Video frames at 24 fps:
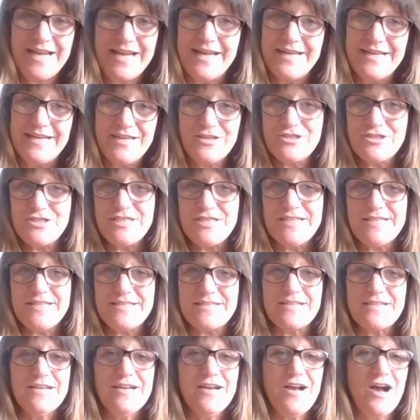And here she
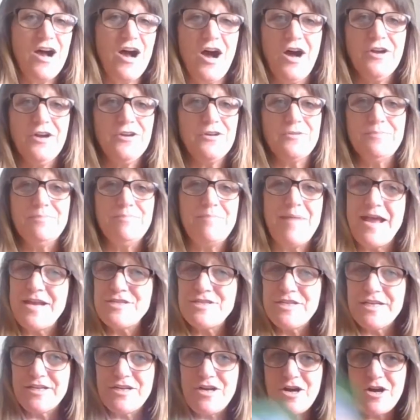is on her
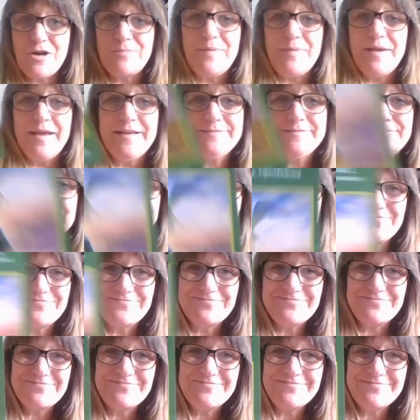magic carpet.
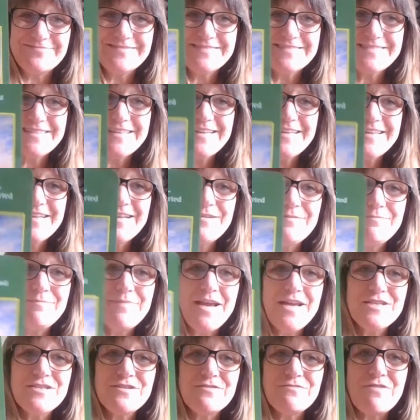
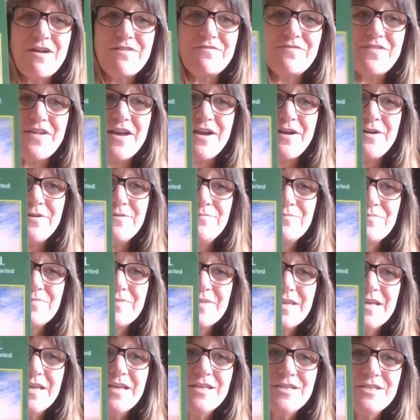Page of Raphael,
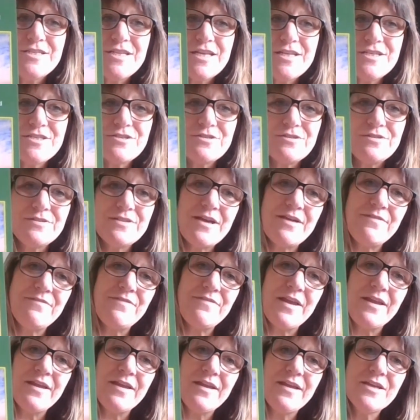gentle,
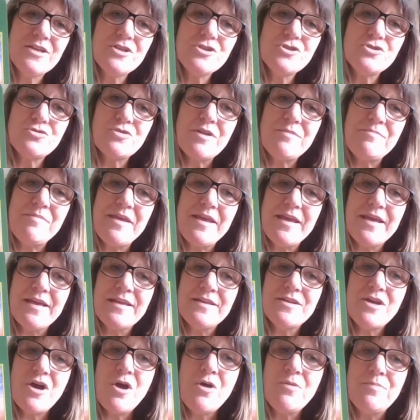loving, dreamy,
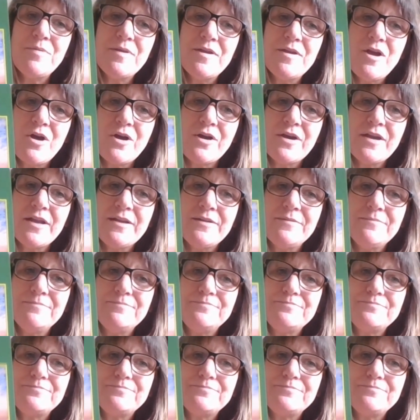and open-hearted.